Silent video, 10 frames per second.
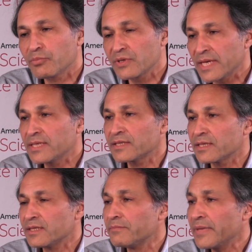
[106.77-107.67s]

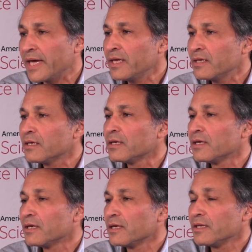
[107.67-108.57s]
presented
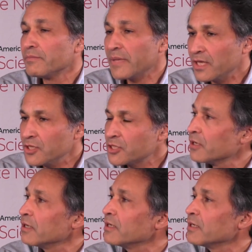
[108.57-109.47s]
the
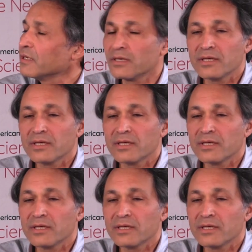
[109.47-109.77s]
major